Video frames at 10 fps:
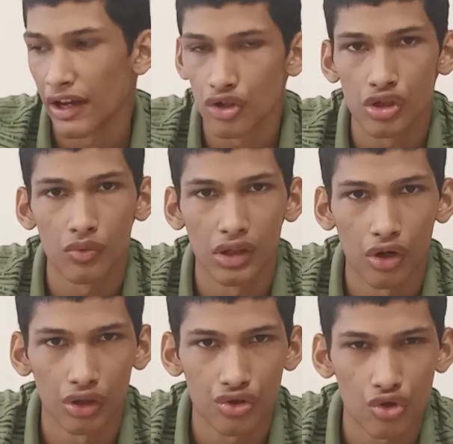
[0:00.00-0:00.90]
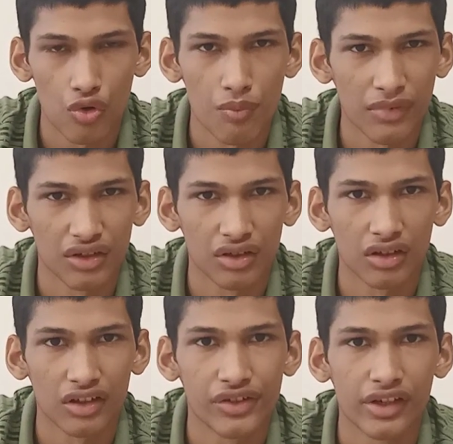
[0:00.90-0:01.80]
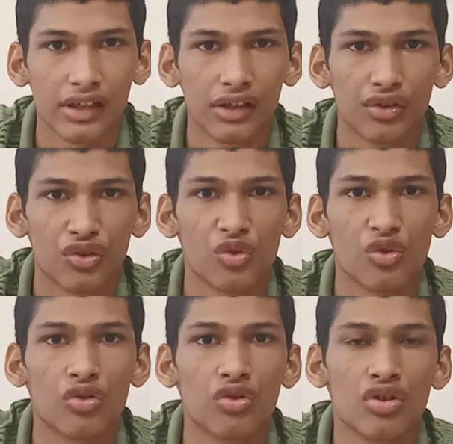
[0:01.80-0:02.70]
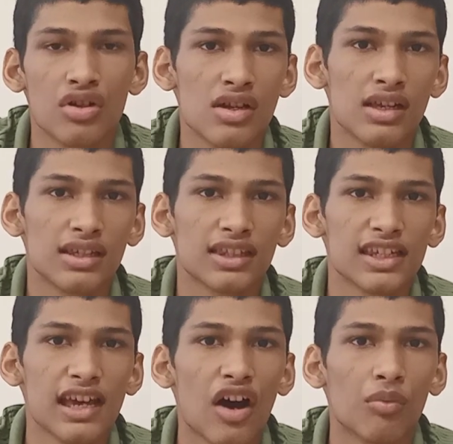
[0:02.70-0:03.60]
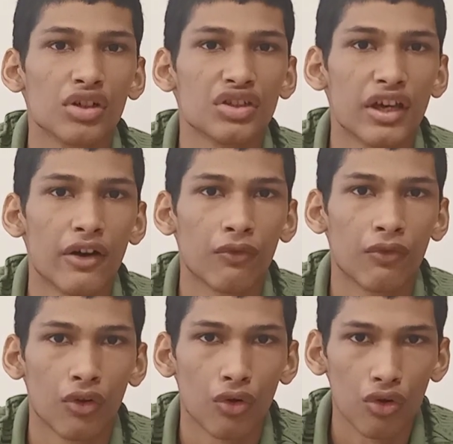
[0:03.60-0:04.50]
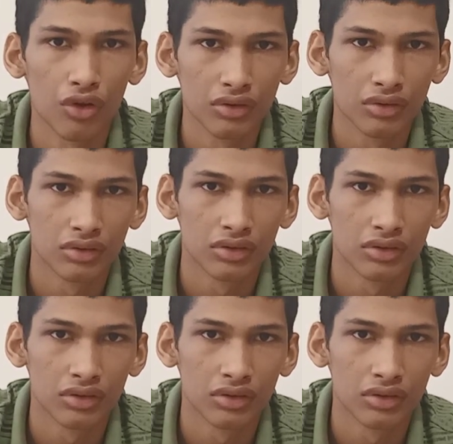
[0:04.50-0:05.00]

I usually also measure the shell to see how much they have grown.